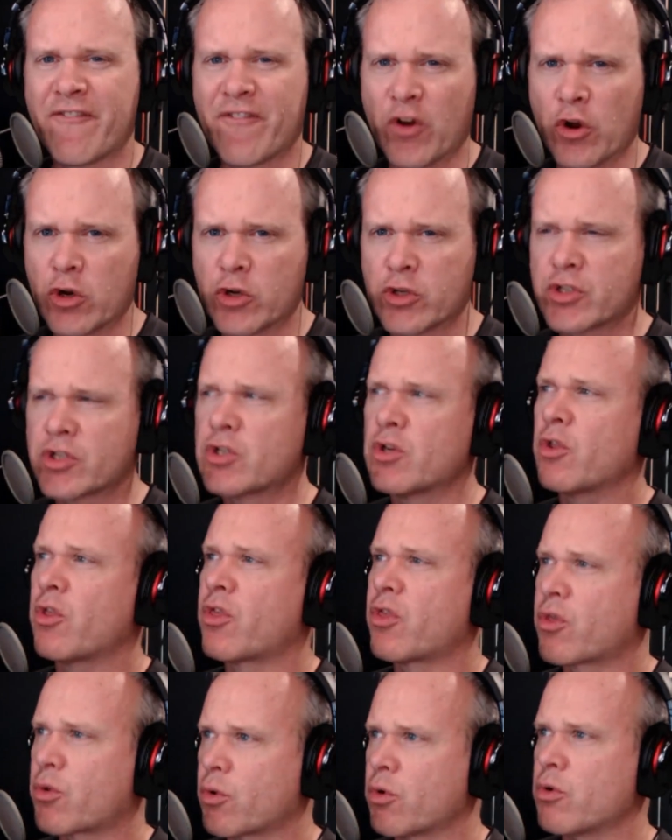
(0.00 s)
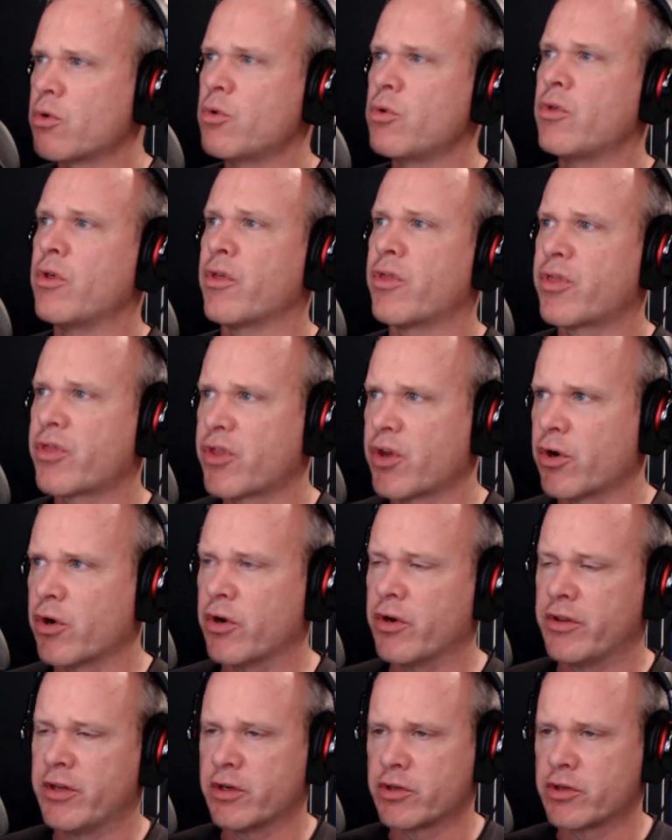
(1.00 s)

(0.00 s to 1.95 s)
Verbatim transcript: first through the third.